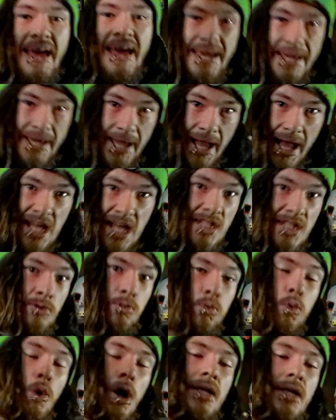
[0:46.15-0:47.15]
Hey guys,
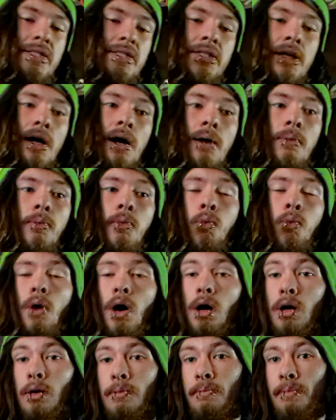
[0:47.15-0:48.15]
what is up?
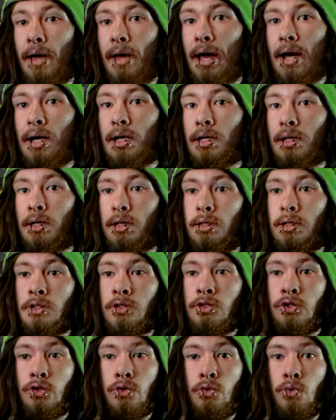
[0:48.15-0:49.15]
Welcome back
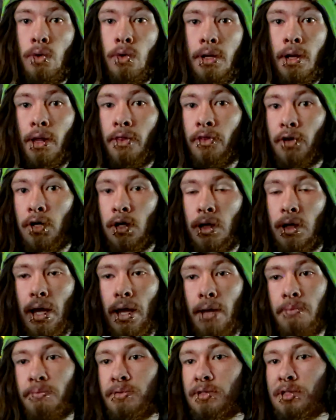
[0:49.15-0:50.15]
to another
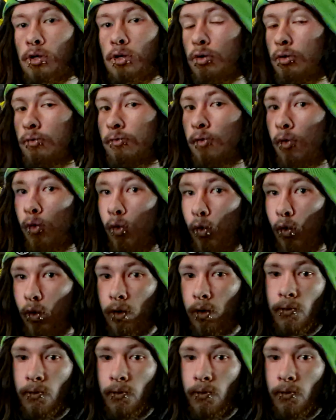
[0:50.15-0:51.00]
episode of Horror